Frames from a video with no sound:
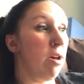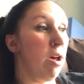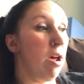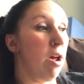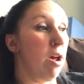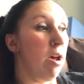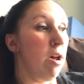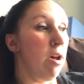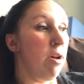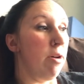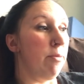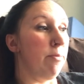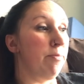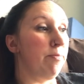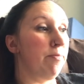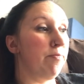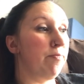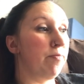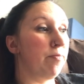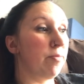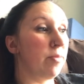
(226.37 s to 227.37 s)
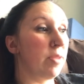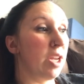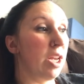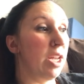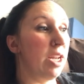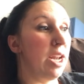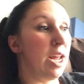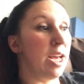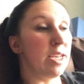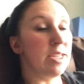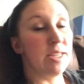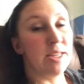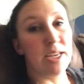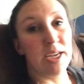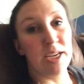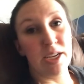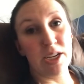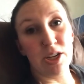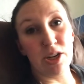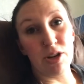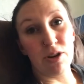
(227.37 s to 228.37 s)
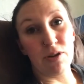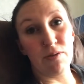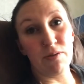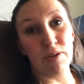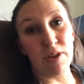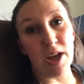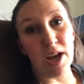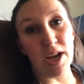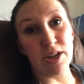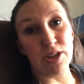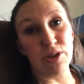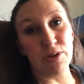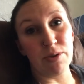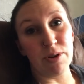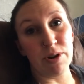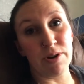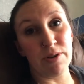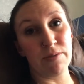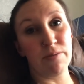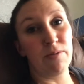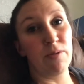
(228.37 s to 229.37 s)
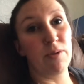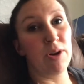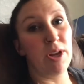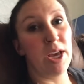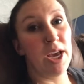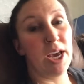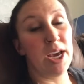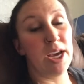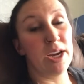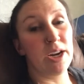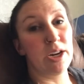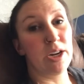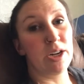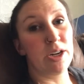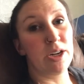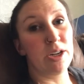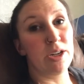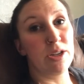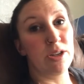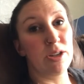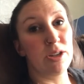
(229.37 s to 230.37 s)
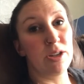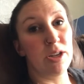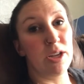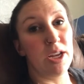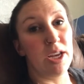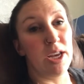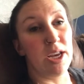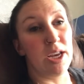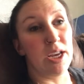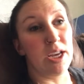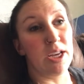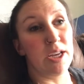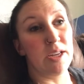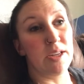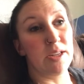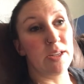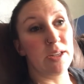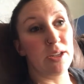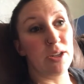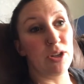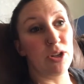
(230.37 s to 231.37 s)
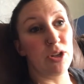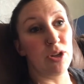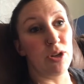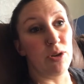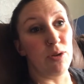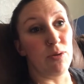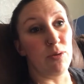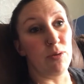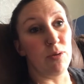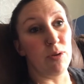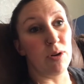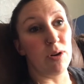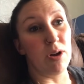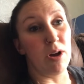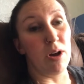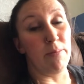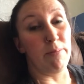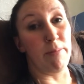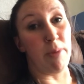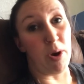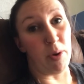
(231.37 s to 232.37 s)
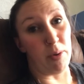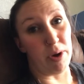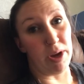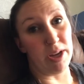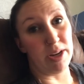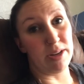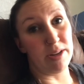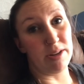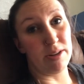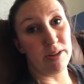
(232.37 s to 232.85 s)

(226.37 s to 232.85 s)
Um, Next thing to do for that two hundred forty acres is to uh, mow it.